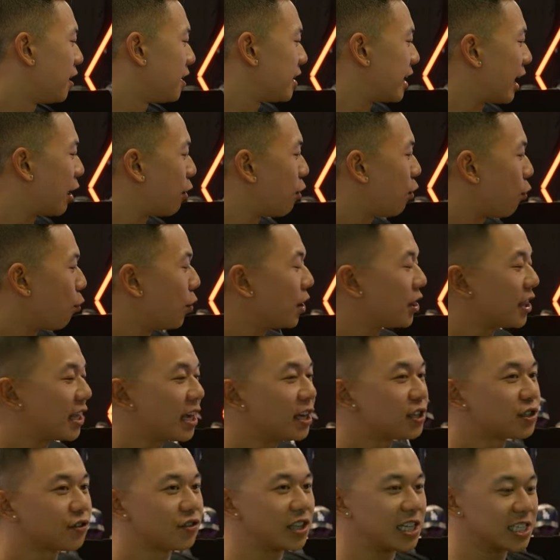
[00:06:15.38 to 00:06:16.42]
Now, with
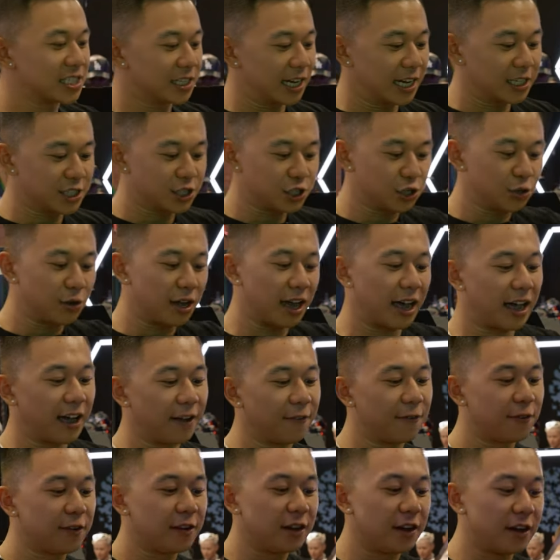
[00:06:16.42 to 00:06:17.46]
each of these lights, you
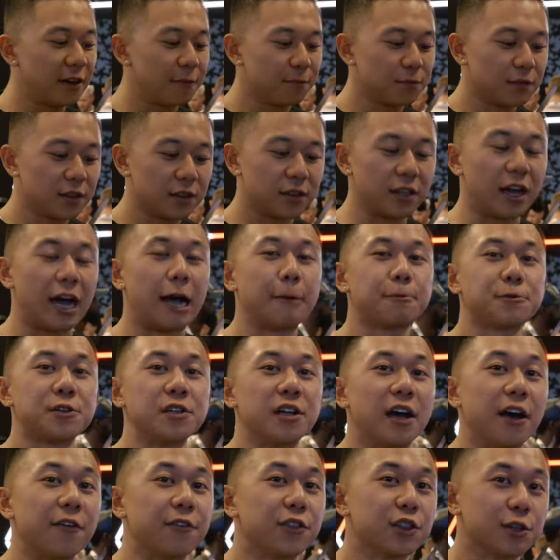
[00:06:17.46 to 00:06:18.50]
have the
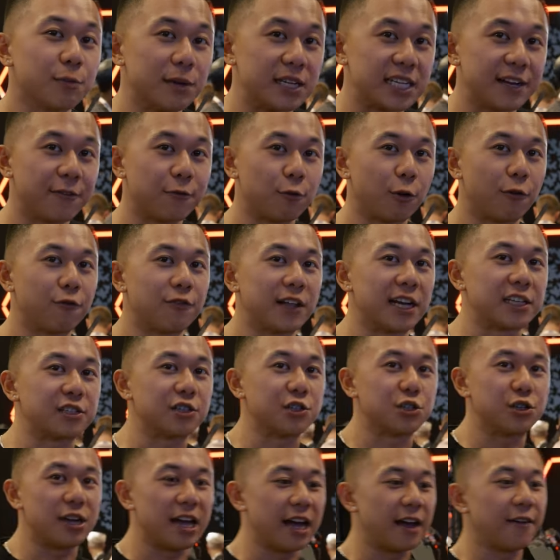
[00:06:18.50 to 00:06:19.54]
option of three different
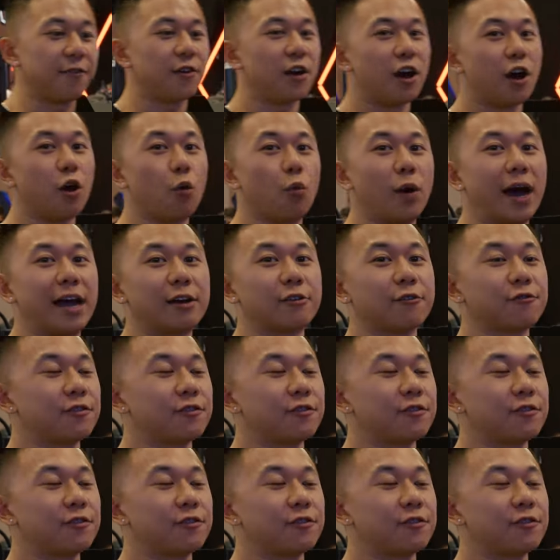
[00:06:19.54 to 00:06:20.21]
reflectors. You have a wide